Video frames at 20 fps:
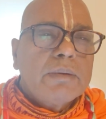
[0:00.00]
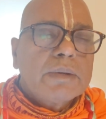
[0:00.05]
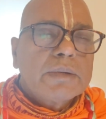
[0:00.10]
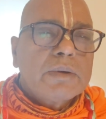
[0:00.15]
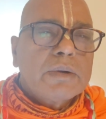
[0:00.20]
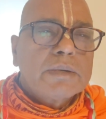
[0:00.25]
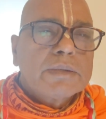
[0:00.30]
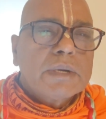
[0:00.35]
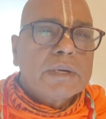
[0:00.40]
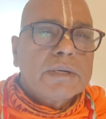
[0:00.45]
He
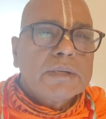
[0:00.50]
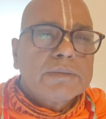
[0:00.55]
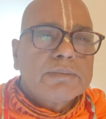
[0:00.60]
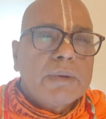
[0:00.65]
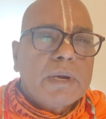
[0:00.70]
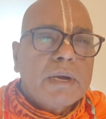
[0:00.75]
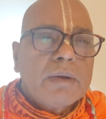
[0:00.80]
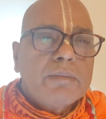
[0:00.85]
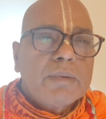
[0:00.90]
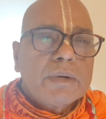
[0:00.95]
was not
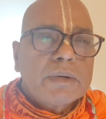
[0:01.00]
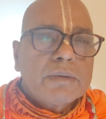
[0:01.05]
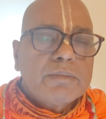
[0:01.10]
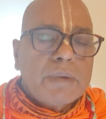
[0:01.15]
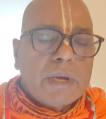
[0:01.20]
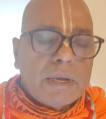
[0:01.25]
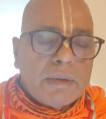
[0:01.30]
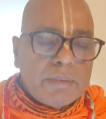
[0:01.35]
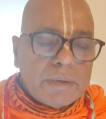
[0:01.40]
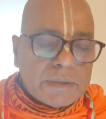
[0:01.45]
satisfied, but
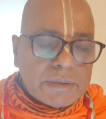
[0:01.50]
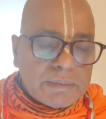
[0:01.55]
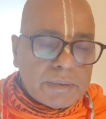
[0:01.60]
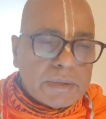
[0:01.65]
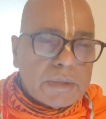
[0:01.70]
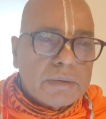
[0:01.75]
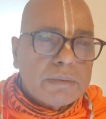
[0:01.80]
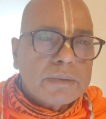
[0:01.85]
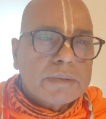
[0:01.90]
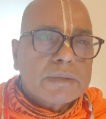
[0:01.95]
by
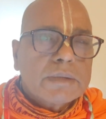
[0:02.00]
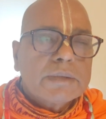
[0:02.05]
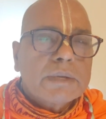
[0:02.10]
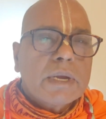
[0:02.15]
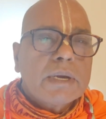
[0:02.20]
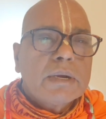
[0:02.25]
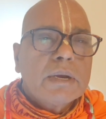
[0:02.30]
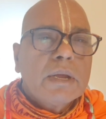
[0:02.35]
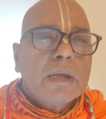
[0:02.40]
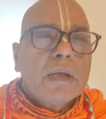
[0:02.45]
Bhishma Dev's
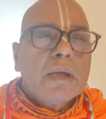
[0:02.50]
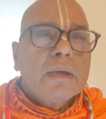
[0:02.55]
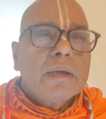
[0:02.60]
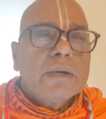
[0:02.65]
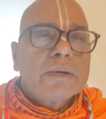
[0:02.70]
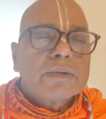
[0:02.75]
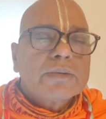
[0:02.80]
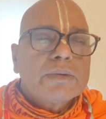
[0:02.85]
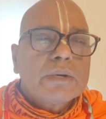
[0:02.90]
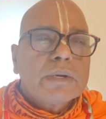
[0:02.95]

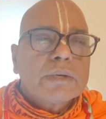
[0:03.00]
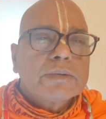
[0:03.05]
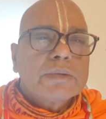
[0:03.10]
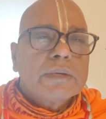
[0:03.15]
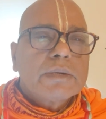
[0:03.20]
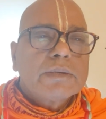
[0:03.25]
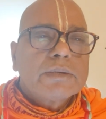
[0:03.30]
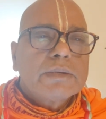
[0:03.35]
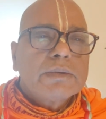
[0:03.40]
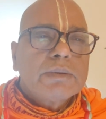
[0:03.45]

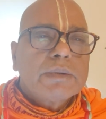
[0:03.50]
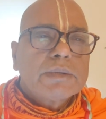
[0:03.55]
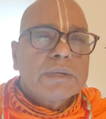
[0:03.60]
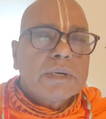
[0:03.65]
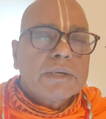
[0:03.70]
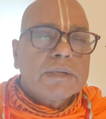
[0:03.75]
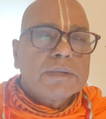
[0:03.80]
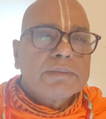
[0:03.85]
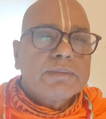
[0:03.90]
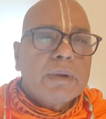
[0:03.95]
instructions, he was
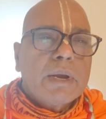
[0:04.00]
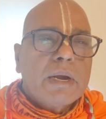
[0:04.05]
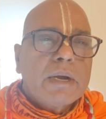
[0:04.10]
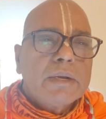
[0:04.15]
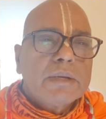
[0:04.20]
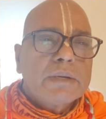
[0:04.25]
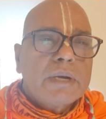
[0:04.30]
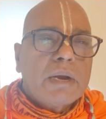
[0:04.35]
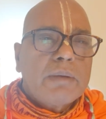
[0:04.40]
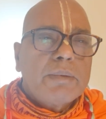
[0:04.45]

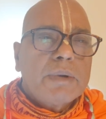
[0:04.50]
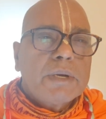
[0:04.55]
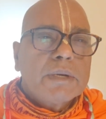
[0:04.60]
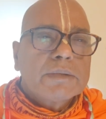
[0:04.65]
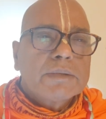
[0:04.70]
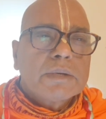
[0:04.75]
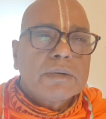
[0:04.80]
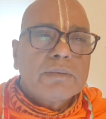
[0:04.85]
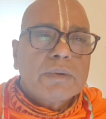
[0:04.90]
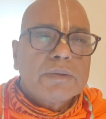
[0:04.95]
satisfied. His
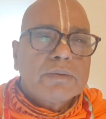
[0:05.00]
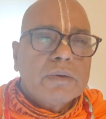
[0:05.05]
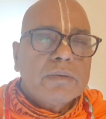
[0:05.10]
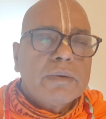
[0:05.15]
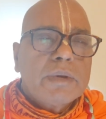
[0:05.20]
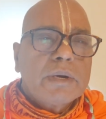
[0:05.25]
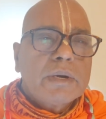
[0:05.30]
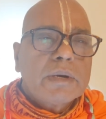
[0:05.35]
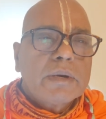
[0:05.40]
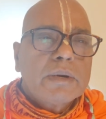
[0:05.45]
lamentation was
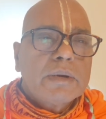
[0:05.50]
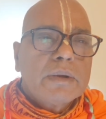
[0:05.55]
over.